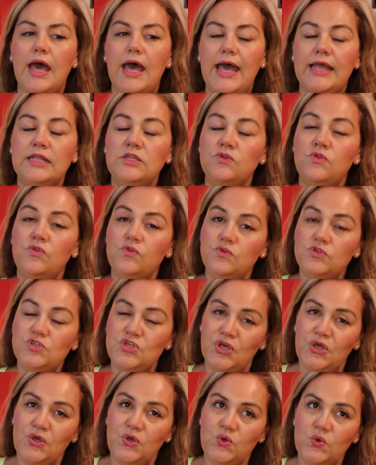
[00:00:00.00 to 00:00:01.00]
and
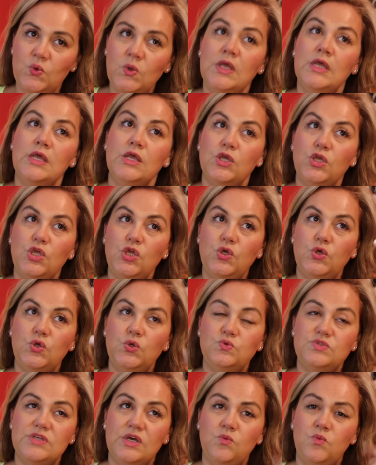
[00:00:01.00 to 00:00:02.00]
two,
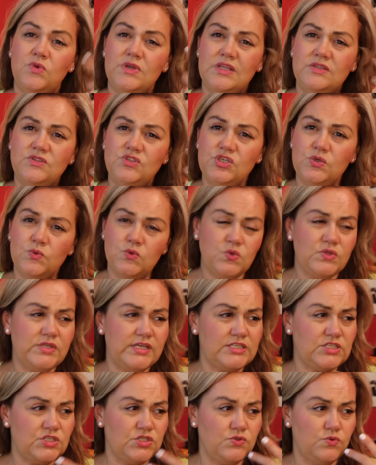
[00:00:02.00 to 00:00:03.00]
you don't want to do all
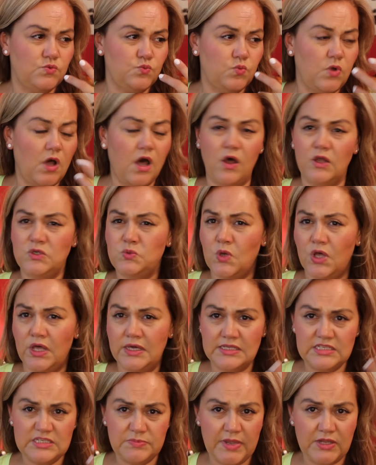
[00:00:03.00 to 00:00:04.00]
this hard
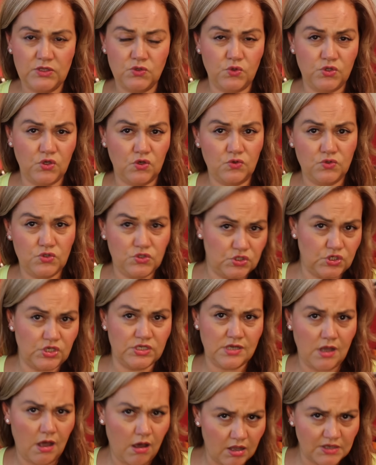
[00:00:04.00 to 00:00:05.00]
work and spend all your
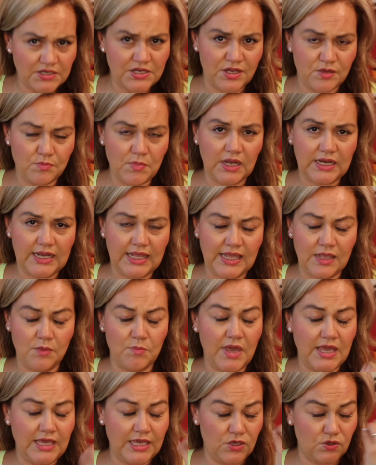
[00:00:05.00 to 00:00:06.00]
good hard-earned money
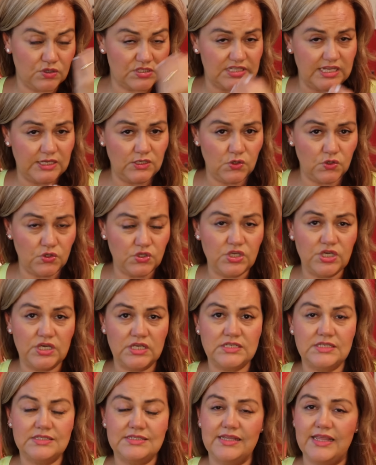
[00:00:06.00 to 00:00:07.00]
making your skin look
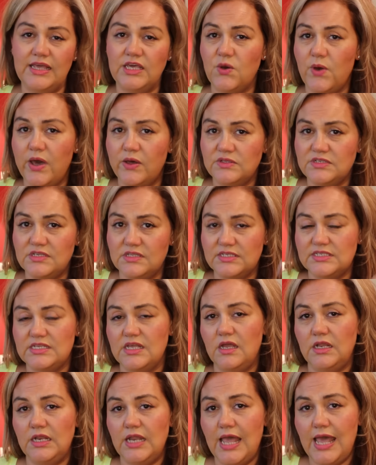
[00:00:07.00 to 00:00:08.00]
good to then go out into the
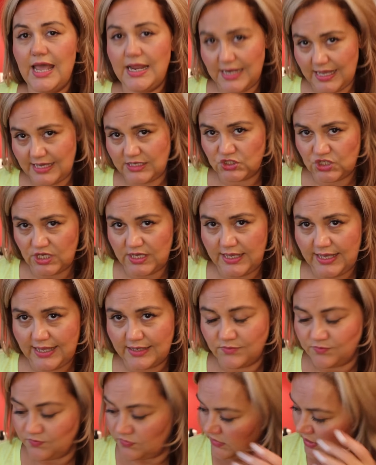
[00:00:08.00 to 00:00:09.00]
sun and age it
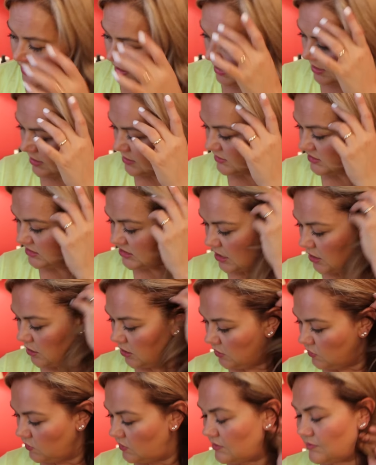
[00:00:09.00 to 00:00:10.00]
again.
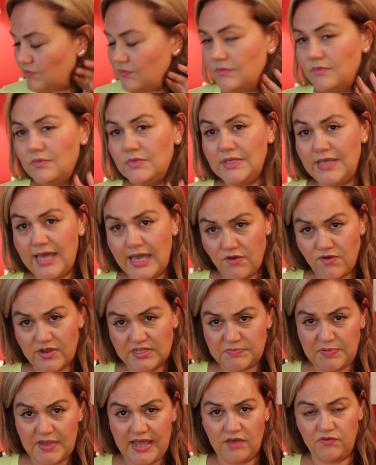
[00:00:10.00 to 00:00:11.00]
So get your
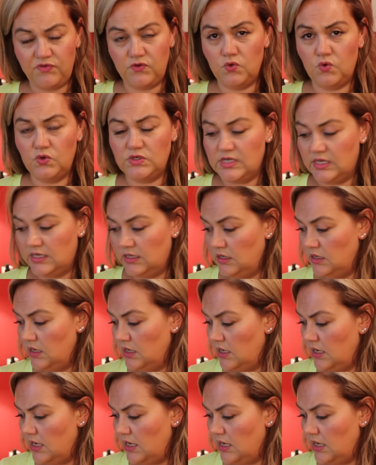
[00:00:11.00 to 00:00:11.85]
SPF in order,